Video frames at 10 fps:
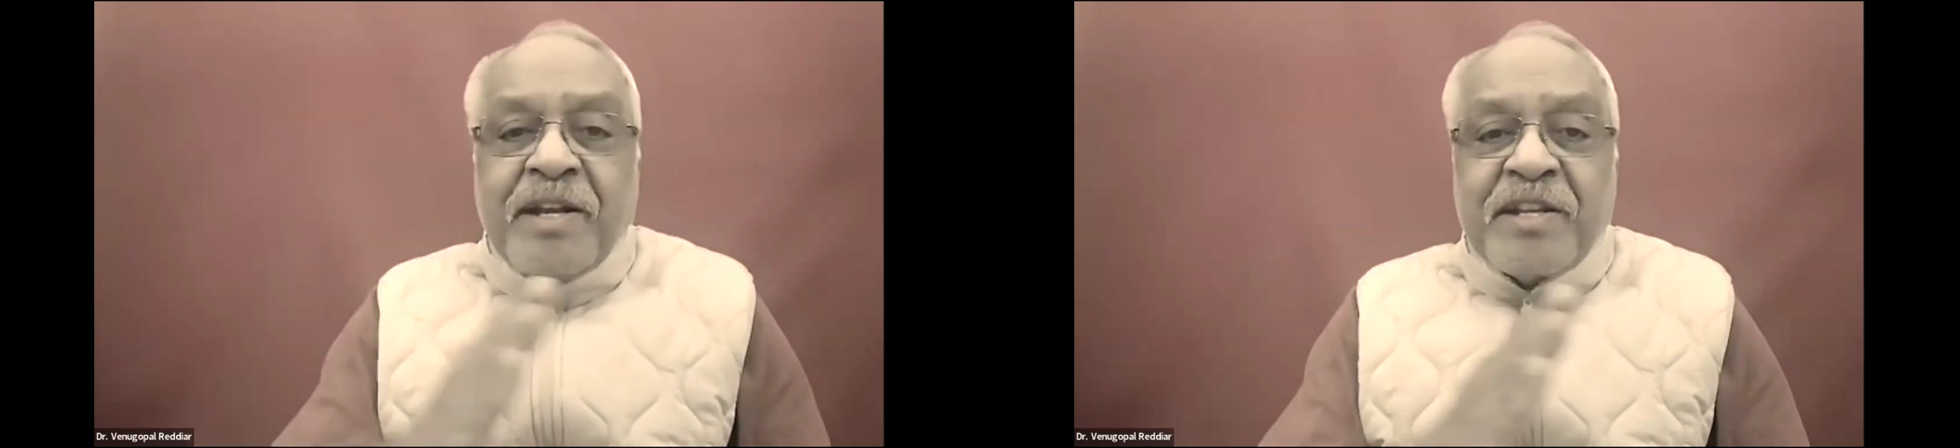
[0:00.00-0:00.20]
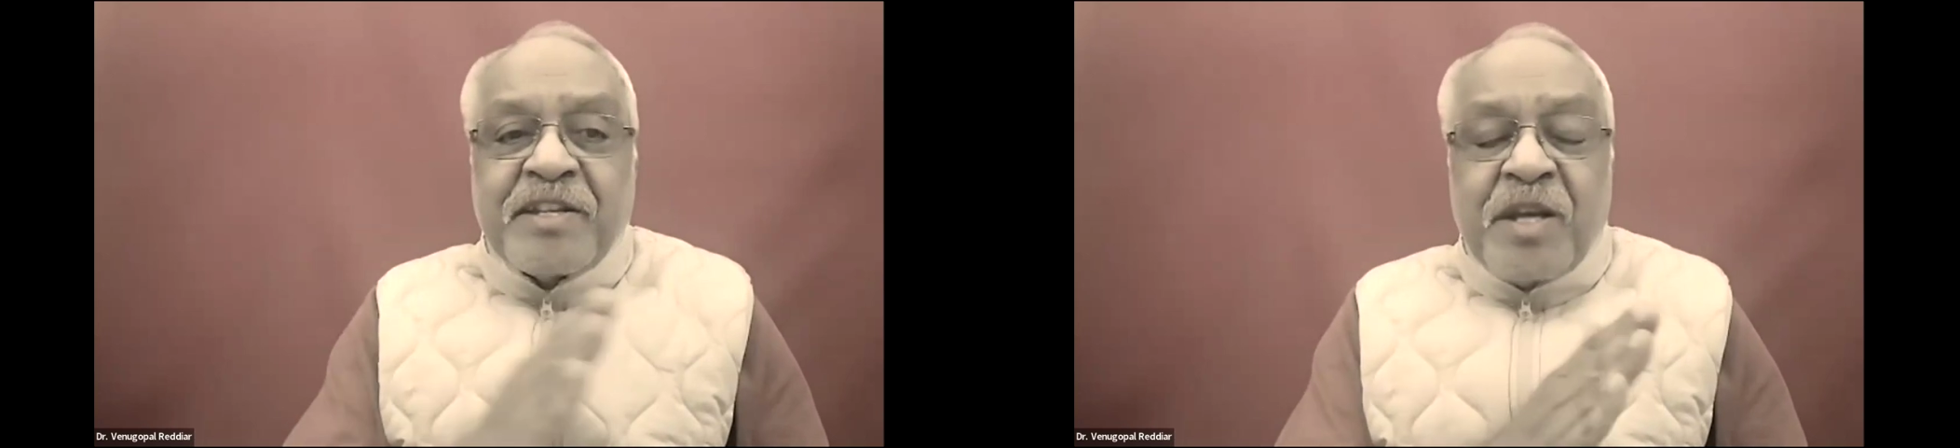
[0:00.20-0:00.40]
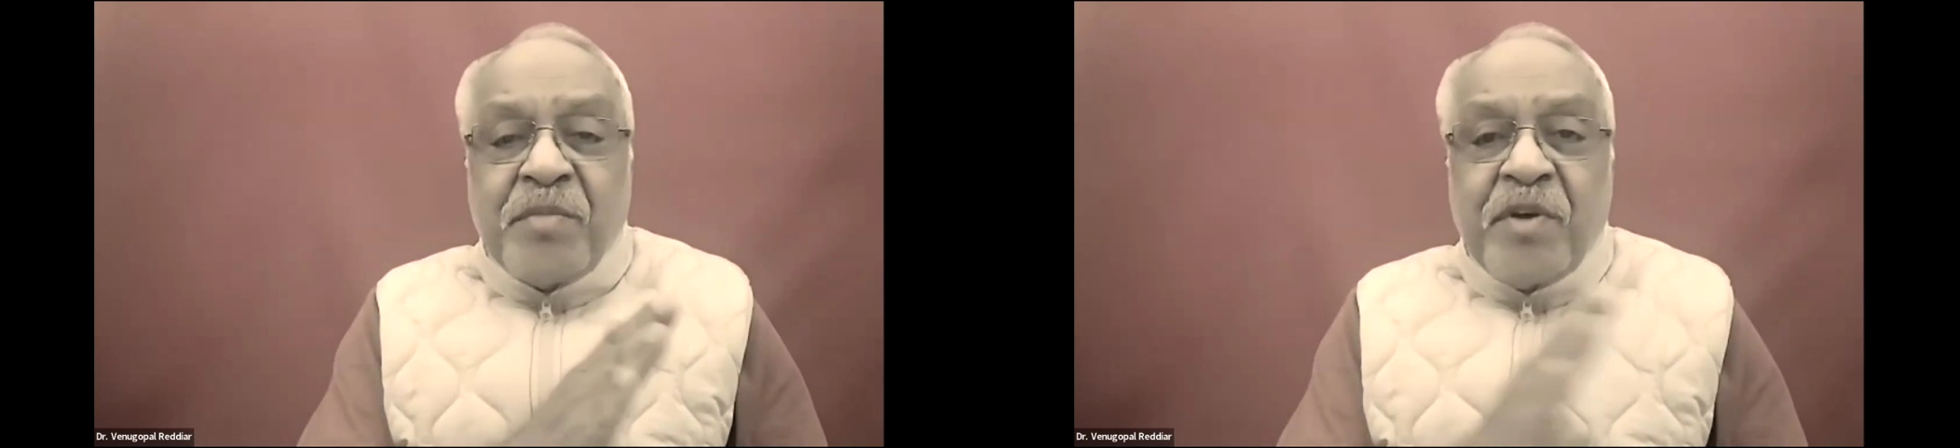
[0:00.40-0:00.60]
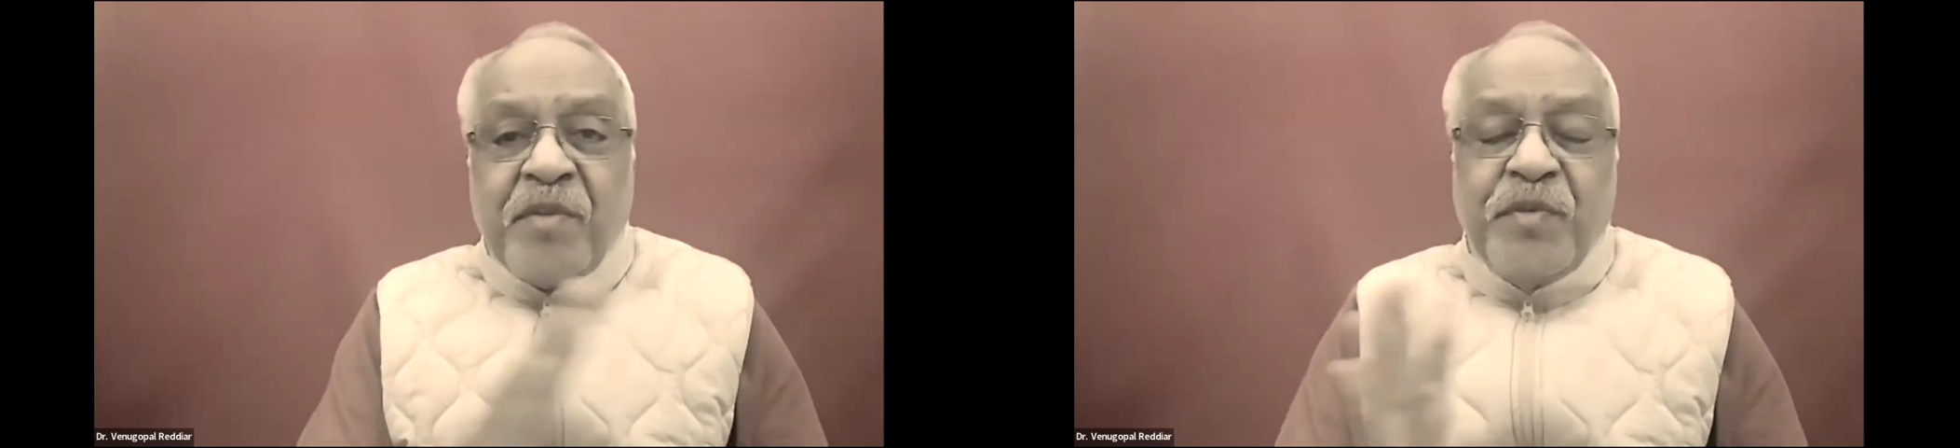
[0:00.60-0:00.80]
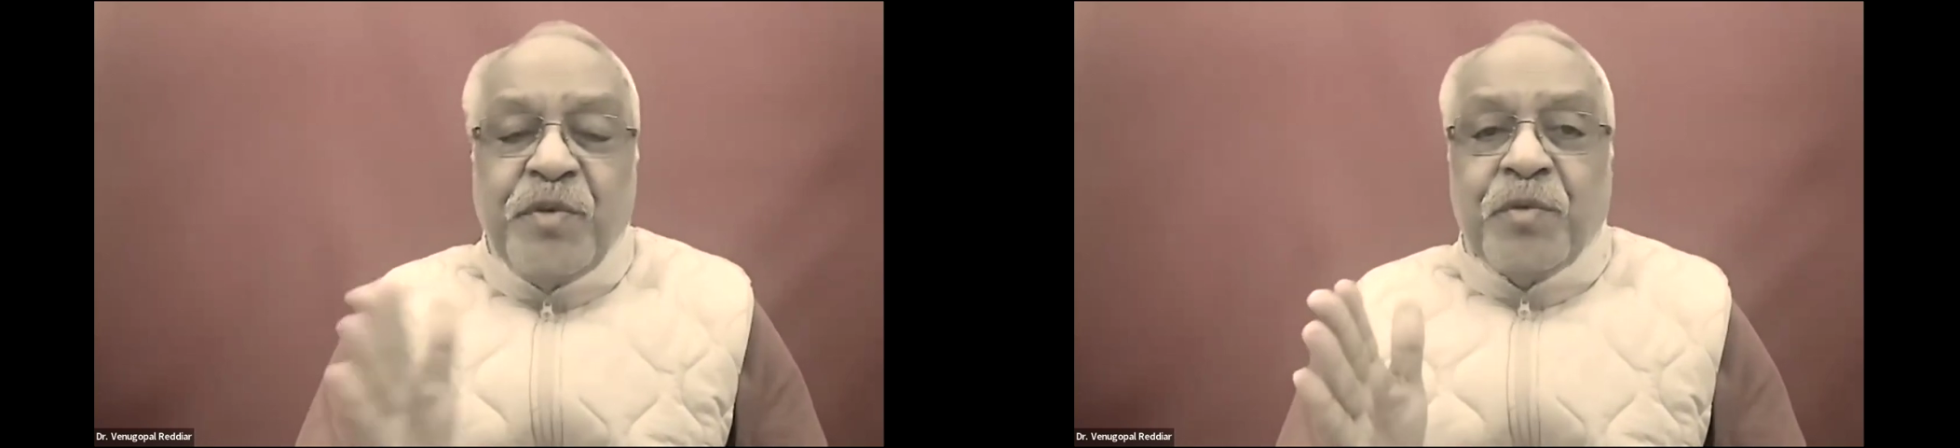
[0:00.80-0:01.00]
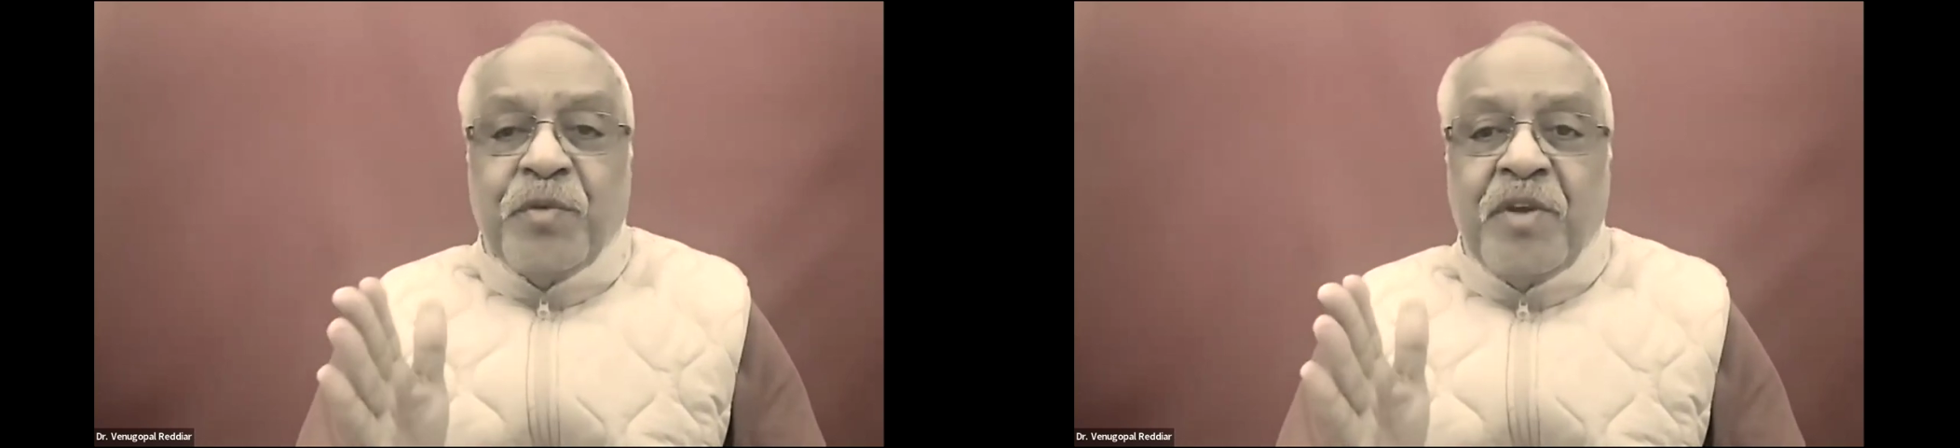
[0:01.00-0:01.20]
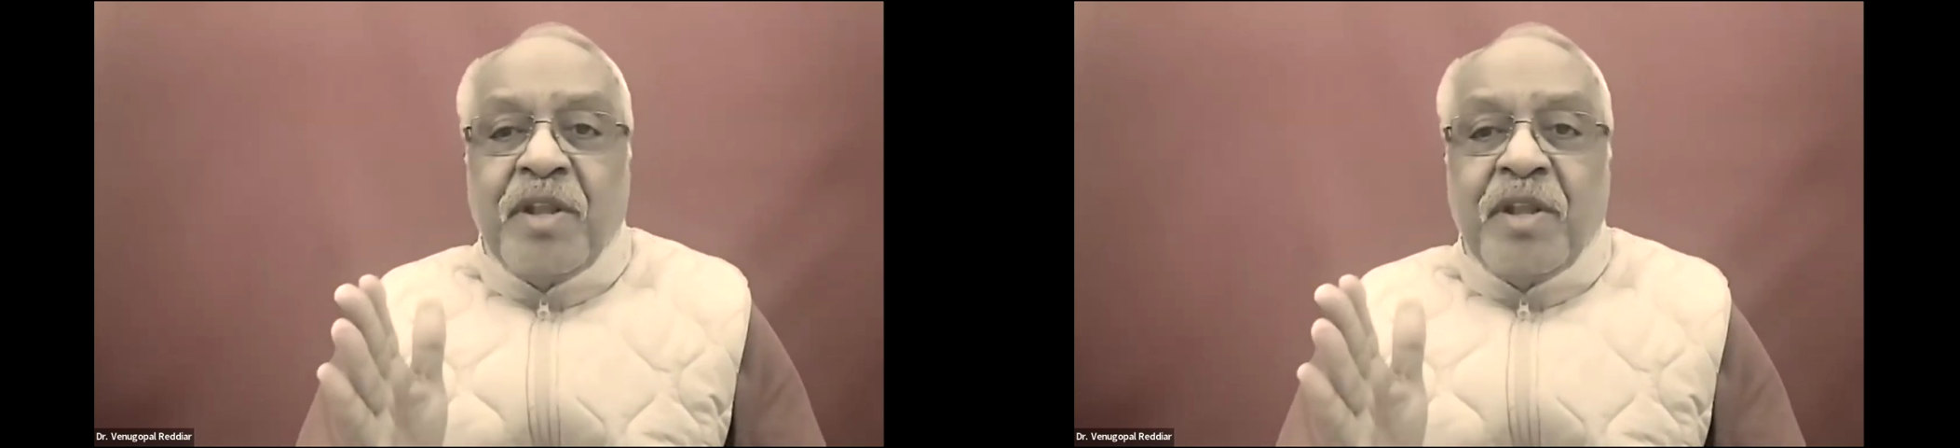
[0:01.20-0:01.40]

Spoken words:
And some of you